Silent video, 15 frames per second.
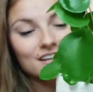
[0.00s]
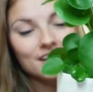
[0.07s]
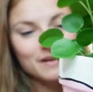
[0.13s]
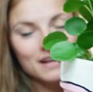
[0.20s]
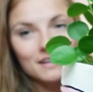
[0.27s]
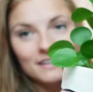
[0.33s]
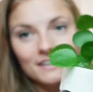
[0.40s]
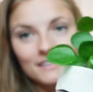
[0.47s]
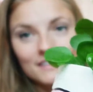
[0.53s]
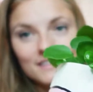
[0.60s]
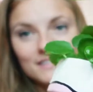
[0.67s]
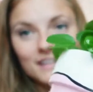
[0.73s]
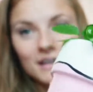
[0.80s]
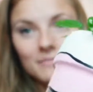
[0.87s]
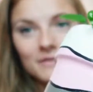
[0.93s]
Painted it the
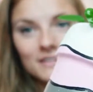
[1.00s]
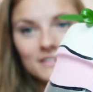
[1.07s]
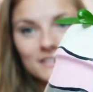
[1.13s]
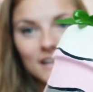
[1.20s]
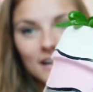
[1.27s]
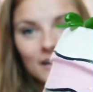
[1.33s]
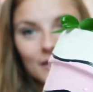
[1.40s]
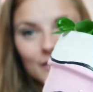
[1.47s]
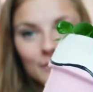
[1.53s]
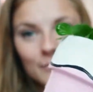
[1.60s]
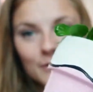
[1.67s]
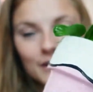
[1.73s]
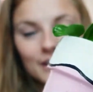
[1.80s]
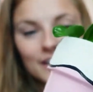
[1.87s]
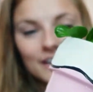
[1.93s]
same as that other
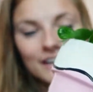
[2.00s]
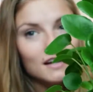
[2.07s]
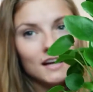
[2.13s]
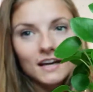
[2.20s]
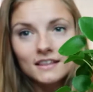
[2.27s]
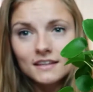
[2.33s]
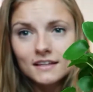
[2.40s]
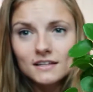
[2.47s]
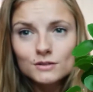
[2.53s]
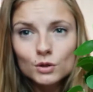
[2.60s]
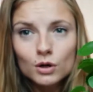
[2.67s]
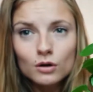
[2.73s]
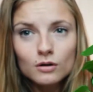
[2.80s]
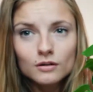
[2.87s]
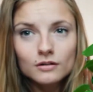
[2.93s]
one. I think it's
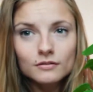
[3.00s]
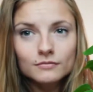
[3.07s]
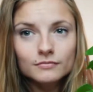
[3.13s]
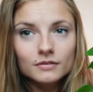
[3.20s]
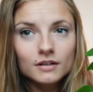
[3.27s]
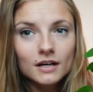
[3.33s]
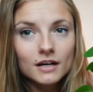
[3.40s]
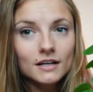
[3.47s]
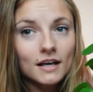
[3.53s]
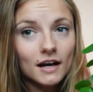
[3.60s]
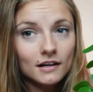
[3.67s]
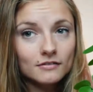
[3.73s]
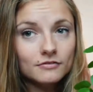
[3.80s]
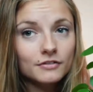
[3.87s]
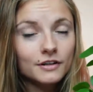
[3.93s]
called,
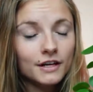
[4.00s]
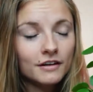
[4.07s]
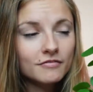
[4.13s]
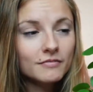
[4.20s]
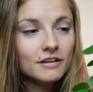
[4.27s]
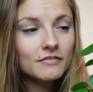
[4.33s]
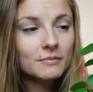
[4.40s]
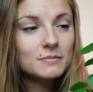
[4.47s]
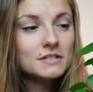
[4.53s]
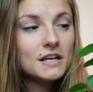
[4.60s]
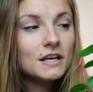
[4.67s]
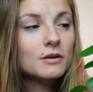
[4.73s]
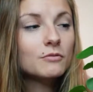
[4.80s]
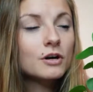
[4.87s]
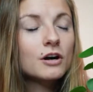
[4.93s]
again, forgive me if I'm
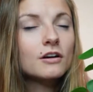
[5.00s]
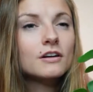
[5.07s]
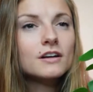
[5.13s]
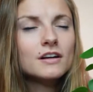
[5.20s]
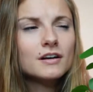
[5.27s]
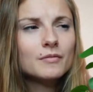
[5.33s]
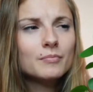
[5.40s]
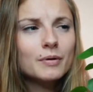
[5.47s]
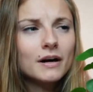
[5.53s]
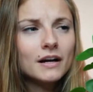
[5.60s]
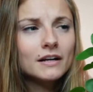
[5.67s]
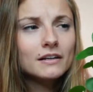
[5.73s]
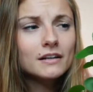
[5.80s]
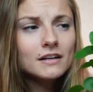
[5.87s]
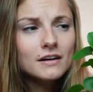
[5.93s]
saying it wrong,
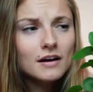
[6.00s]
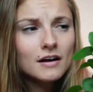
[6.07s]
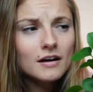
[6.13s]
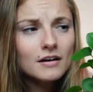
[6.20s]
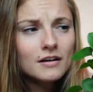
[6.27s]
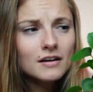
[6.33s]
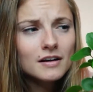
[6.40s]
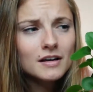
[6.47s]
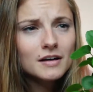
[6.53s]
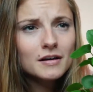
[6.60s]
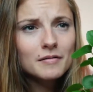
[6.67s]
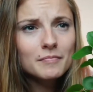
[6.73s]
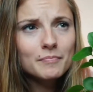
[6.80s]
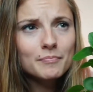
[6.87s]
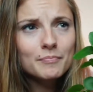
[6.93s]
PIlea
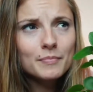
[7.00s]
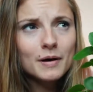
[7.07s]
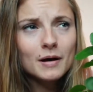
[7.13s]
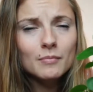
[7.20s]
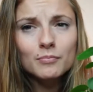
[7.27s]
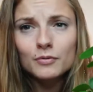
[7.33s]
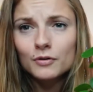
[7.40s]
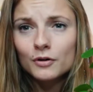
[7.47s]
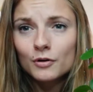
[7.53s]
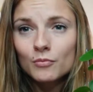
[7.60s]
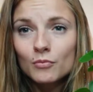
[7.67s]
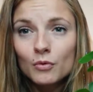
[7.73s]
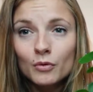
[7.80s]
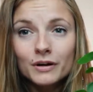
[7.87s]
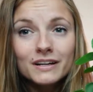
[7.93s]

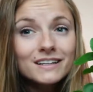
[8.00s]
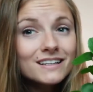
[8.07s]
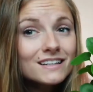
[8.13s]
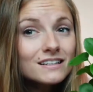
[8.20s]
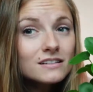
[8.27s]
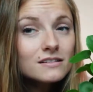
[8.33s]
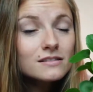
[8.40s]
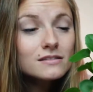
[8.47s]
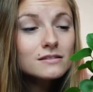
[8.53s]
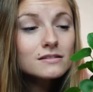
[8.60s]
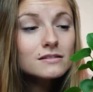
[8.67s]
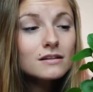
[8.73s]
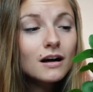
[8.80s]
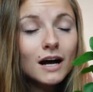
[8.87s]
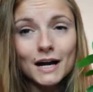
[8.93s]
Peperomoides?
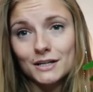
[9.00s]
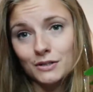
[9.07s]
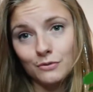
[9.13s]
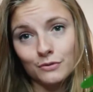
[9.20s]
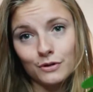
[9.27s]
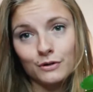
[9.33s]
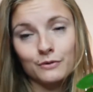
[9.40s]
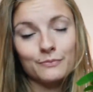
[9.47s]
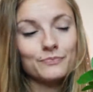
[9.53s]
I don't know.